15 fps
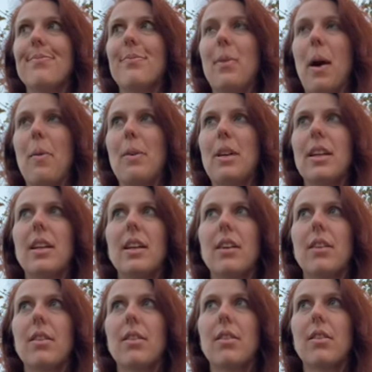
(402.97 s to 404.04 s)
probably like
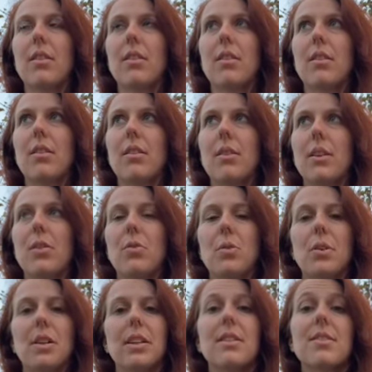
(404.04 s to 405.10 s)
3 or
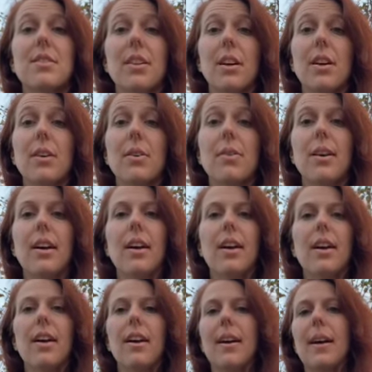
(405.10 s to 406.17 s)
4 years ago.
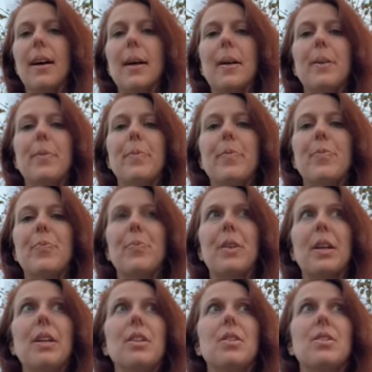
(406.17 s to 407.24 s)
Um,
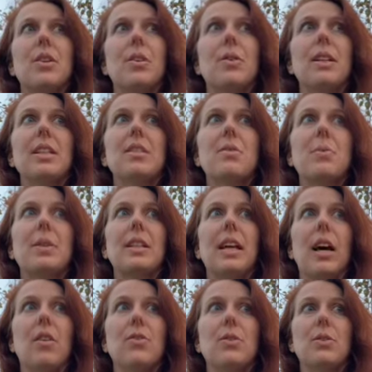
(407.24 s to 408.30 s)
so it is really
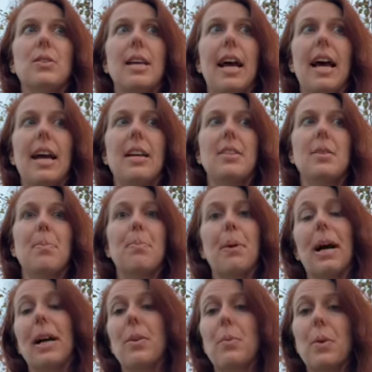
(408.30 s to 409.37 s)
helpful to
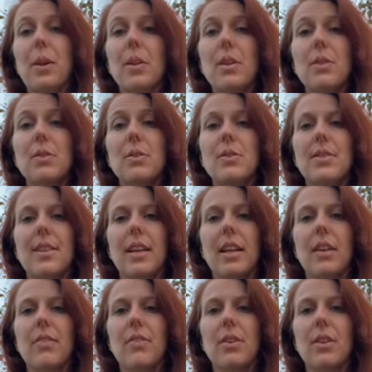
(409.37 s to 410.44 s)
buy one of those. Like
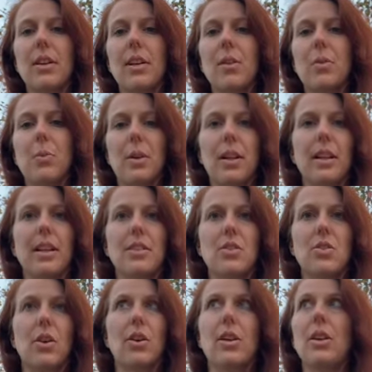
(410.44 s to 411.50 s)
if you're gonna want to get
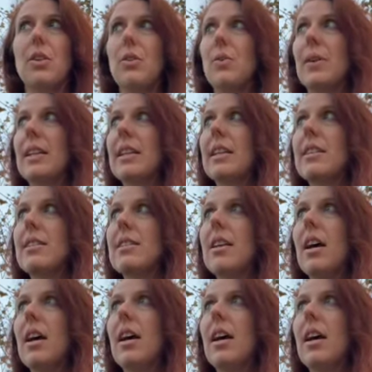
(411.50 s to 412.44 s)
started doing this,